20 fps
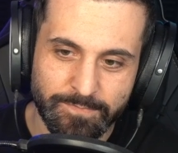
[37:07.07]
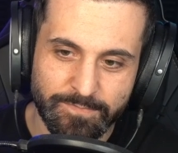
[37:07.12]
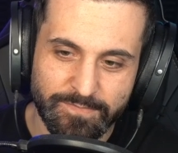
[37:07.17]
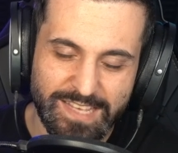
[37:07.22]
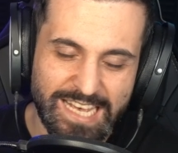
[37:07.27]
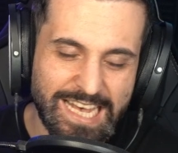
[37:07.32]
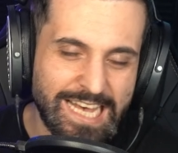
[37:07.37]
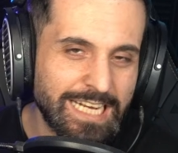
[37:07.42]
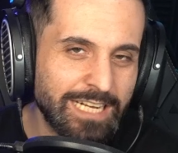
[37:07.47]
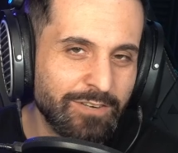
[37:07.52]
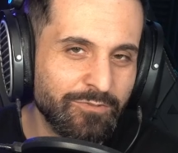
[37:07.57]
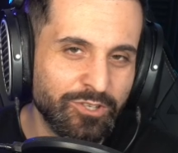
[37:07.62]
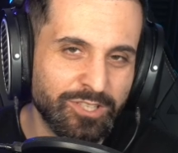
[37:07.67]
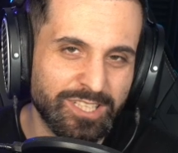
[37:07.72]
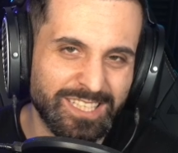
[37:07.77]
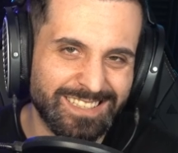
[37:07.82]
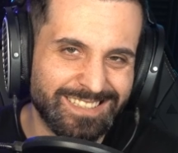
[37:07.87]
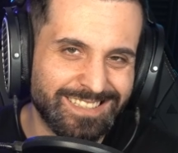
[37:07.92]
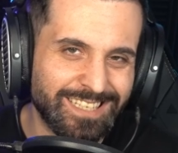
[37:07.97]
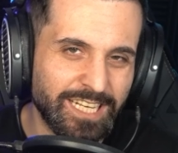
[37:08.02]
I didn't
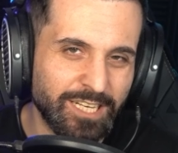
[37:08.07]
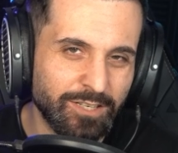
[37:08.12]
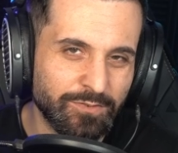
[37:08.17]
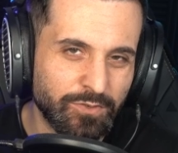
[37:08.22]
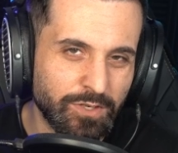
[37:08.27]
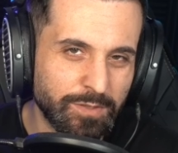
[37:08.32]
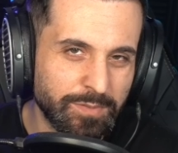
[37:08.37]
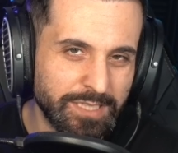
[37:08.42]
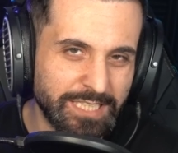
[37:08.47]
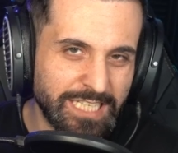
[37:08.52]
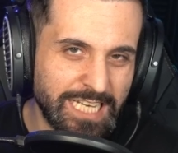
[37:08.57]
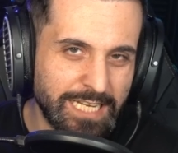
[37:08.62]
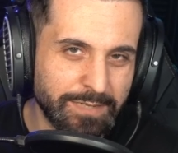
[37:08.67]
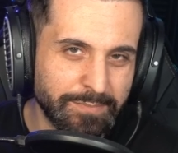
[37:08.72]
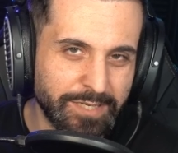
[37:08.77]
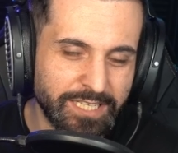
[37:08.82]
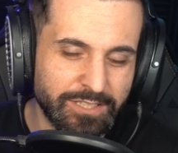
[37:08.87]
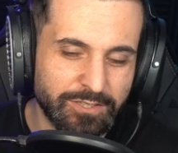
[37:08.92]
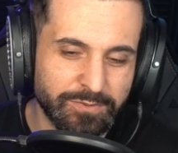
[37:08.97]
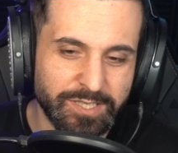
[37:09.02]
really care for him in the
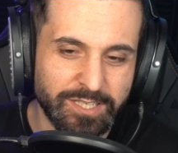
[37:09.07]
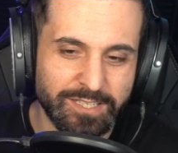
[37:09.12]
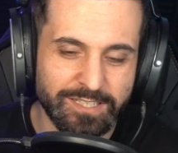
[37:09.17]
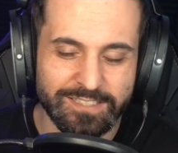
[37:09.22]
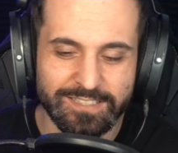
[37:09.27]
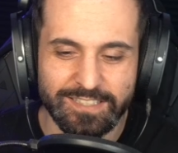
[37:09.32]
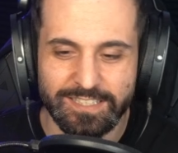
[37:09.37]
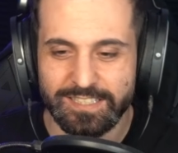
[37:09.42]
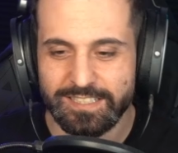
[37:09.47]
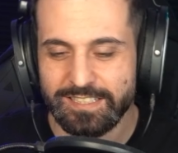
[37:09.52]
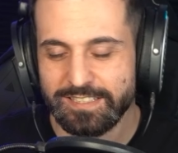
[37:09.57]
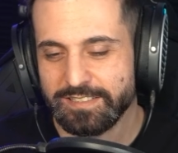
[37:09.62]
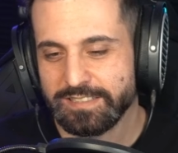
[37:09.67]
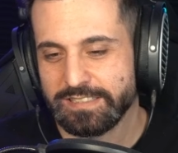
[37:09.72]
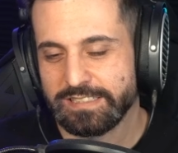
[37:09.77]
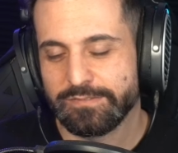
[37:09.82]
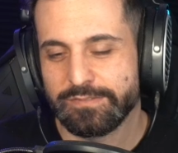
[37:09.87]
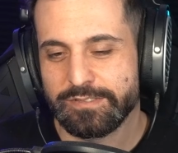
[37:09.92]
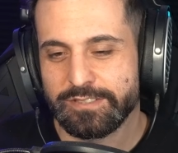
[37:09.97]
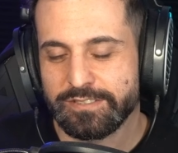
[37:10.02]
anime, to be honest. Like,
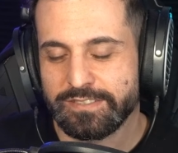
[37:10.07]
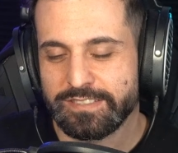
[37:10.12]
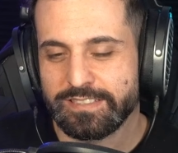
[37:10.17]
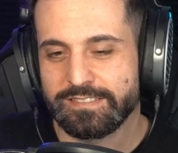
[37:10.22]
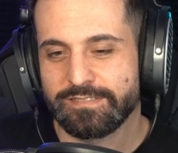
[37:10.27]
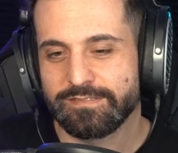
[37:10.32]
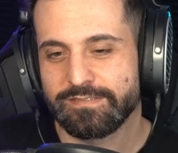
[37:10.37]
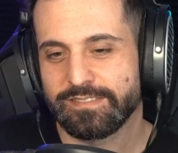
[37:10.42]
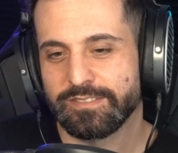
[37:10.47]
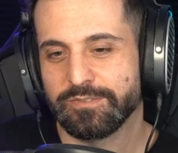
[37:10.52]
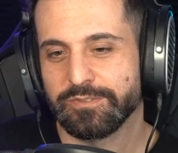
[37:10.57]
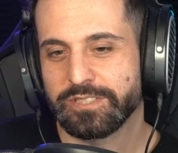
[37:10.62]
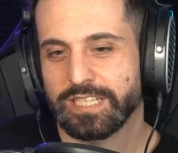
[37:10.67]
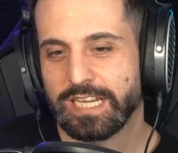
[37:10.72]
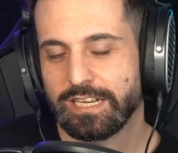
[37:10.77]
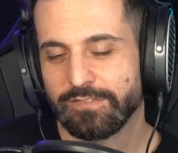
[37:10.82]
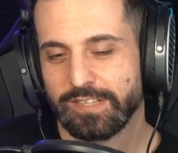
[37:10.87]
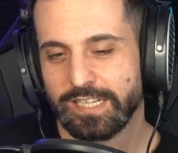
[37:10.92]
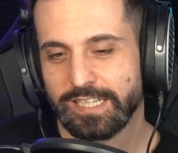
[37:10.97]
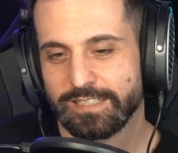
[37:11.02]
it was
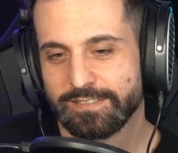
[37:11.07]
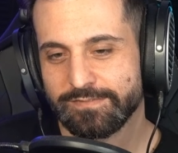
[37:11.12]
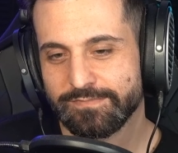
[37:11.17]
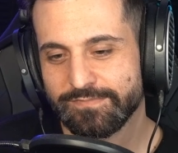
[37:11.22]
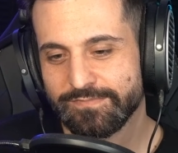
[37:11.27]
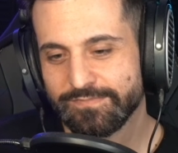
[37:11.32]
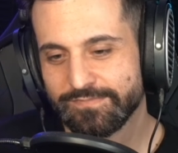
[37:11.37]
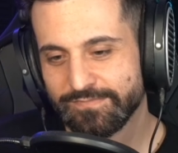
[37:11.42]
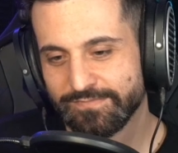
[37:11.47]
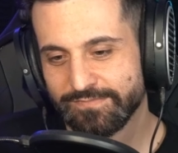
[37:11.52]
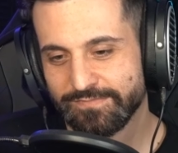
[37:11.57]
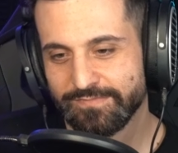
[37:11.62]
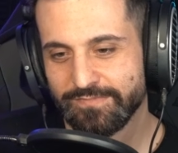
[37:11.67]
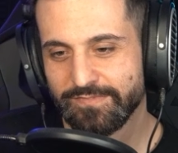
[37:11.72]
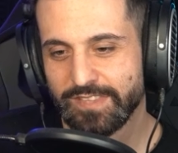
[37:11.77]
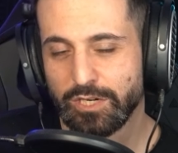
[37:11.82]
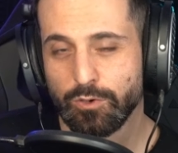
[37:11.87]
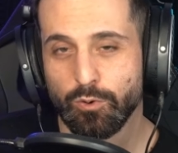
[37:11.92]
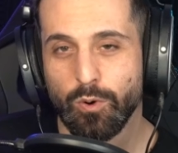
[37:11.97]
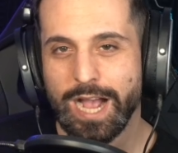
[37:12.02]
kind of like
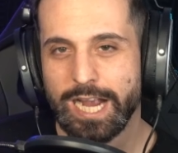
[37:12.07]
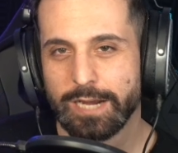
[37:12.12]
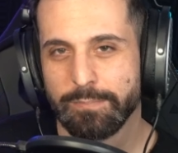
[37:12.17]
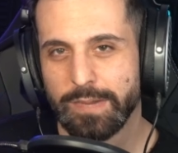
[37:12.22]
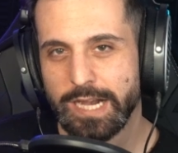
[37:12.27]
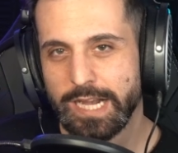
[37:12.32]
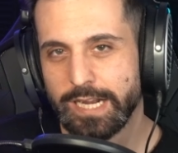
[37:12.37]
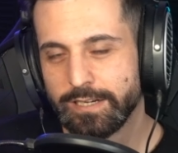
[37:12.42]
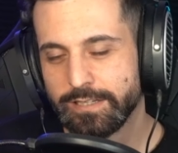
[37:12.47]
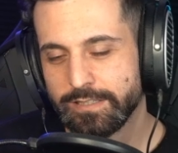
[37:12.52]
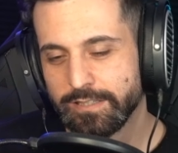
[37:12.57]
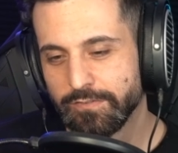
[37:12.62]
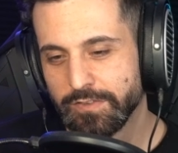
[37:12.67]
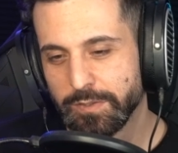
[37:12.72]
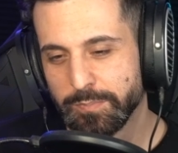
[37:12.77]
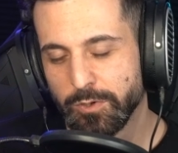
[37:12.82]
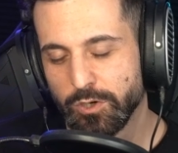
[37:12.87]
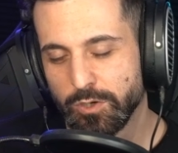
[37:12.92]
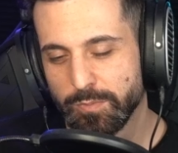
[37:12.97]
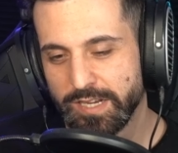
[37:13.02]
the Quagmire of the
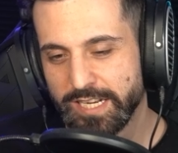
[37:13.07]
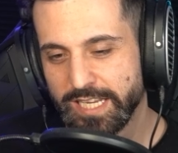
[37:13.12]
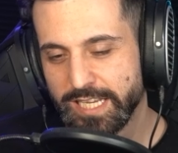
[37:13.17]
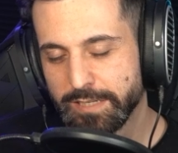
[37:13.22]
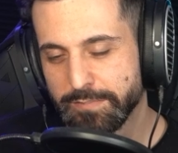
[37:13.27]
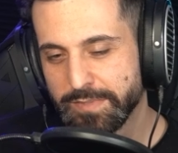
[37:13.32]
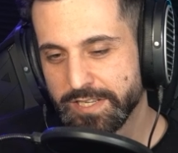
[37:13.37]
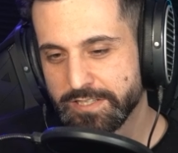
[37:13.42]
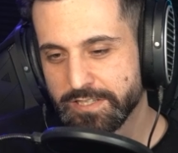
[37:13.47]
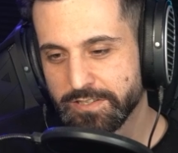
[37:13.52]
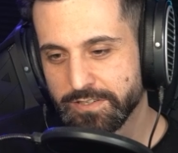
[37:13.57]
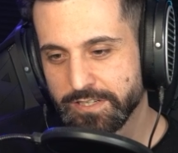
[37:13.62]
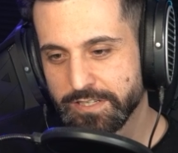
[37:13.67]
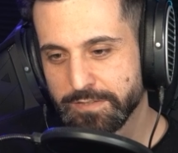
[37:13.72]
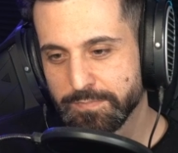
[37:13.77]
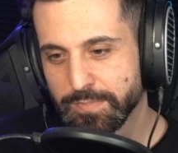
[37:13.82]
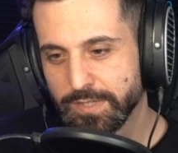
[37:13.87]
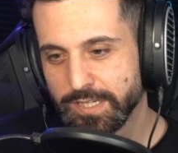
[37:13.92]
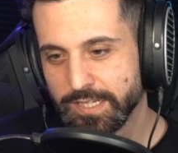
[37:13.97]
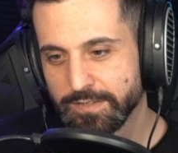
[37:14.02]
Pokemon anime series,
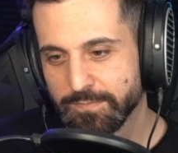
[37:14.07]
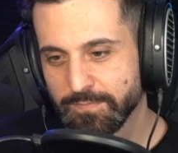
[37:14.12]
but